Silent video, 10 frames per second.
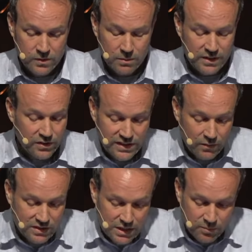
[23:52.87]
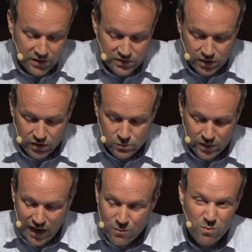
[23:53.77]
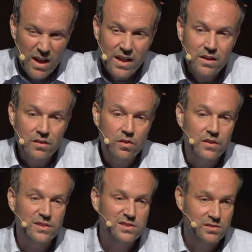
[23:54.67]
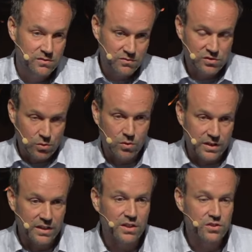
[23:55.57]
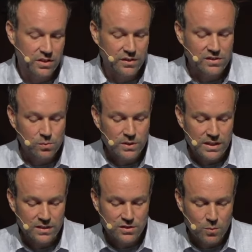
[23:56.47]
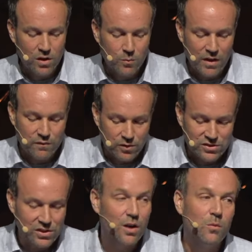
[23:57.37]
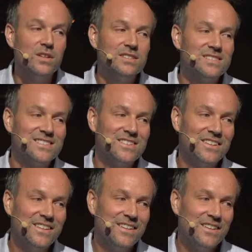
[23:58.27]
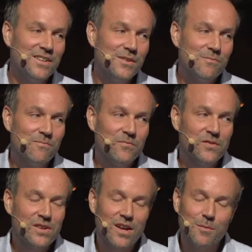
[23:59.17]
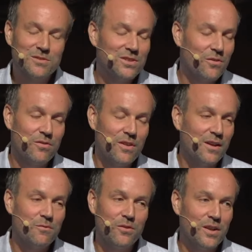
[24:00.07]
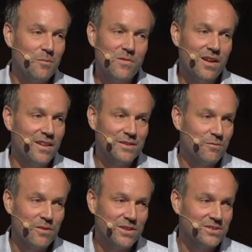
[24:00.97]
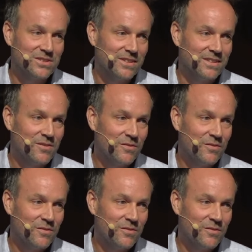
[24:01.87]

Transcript: I mean, here's how deep this goes. When I read this story initially this week, do you want to know what my first thought was? God, I'm so thankful that I'm not like the Pharisee.